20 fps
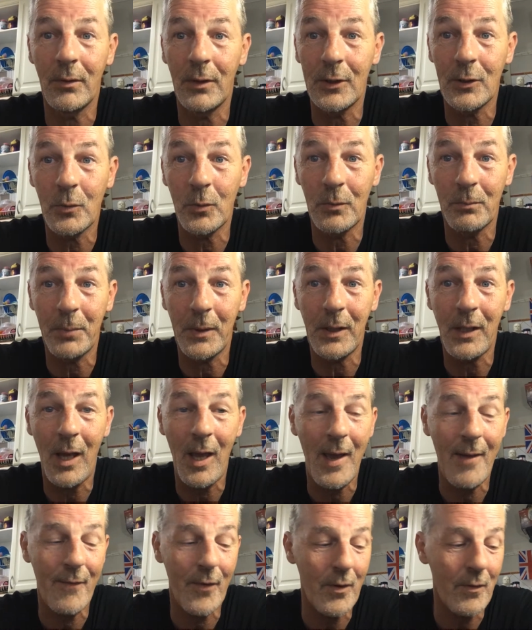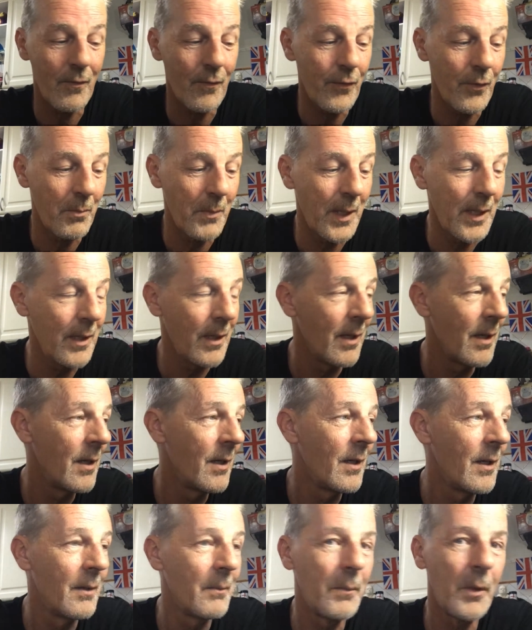this would be heaven for me.
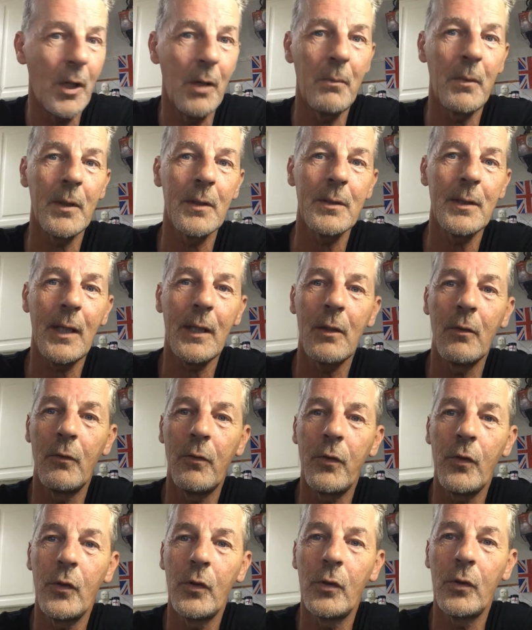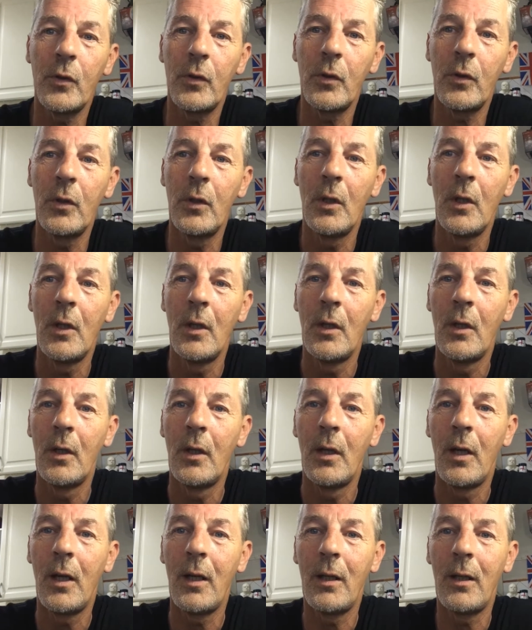But I'm on a second floor.
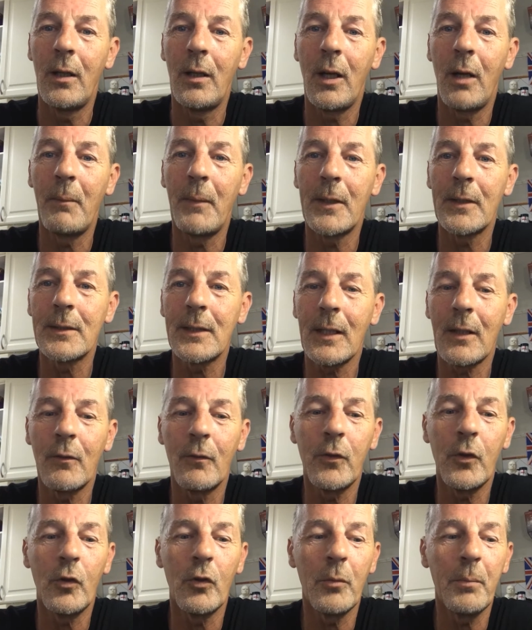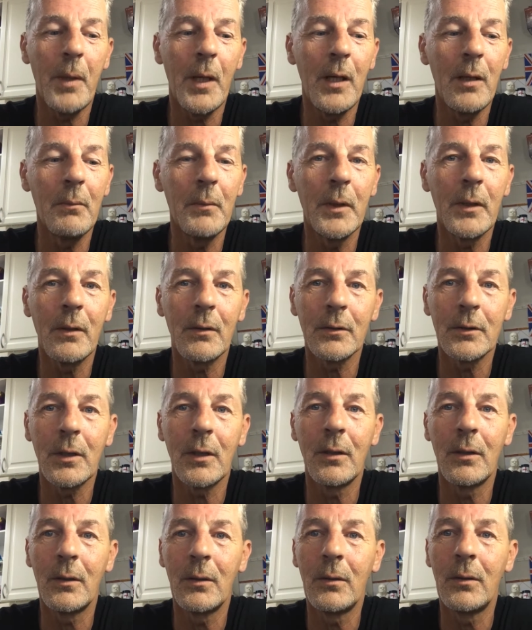I'm in a second floor apartment,
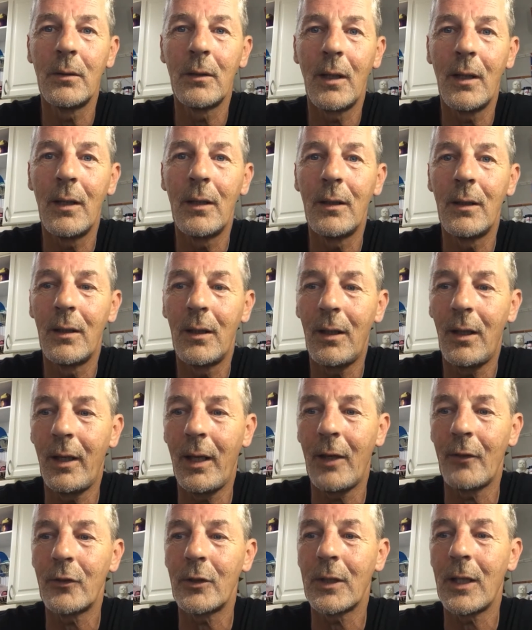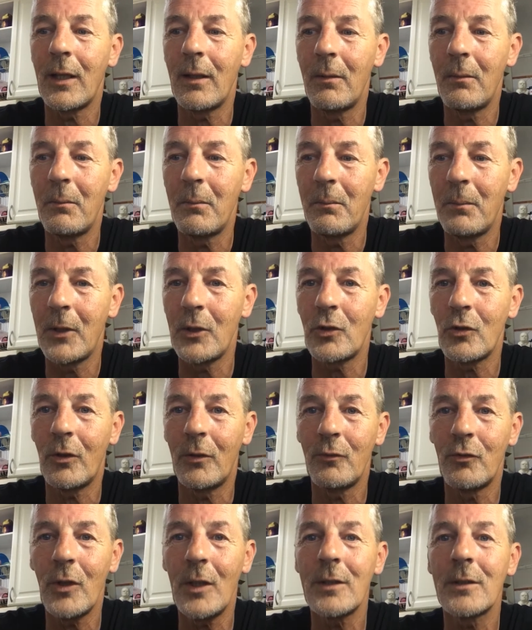so I have to make sure
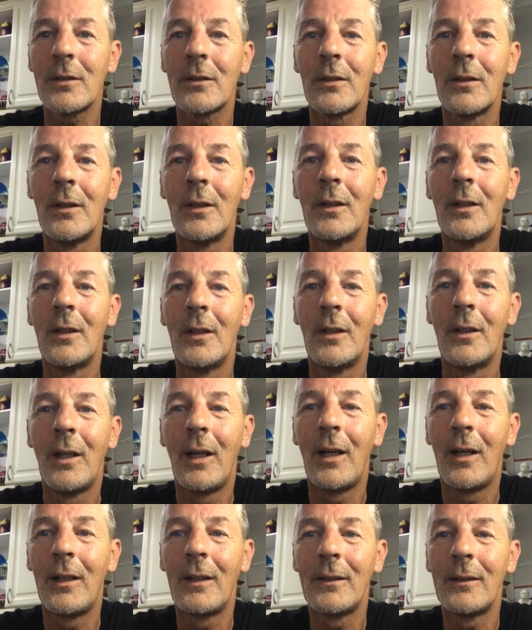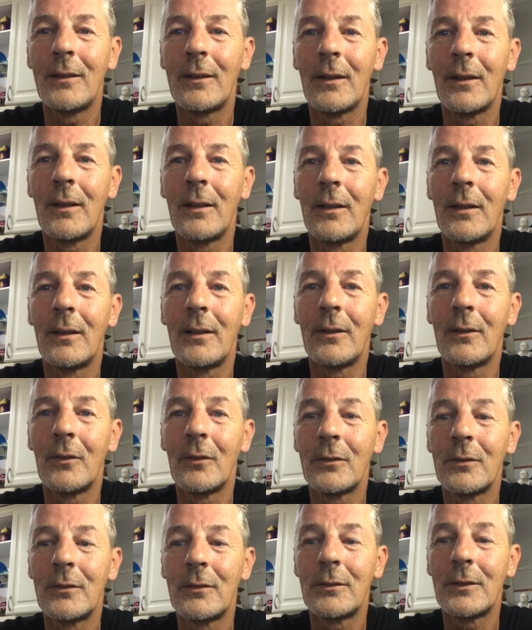I'm dressed and
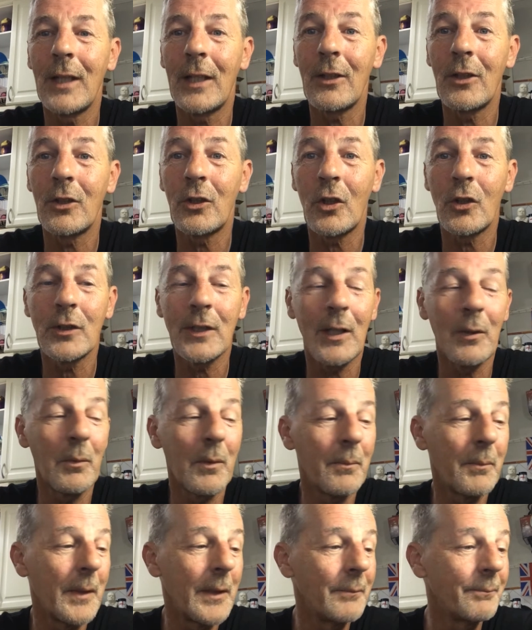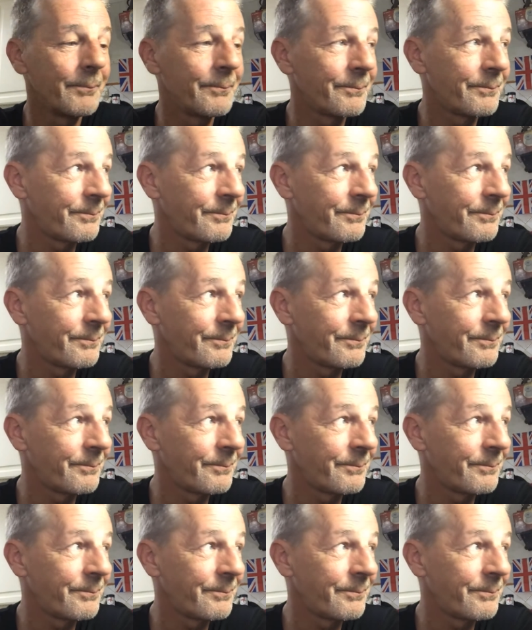take the dogs out with me.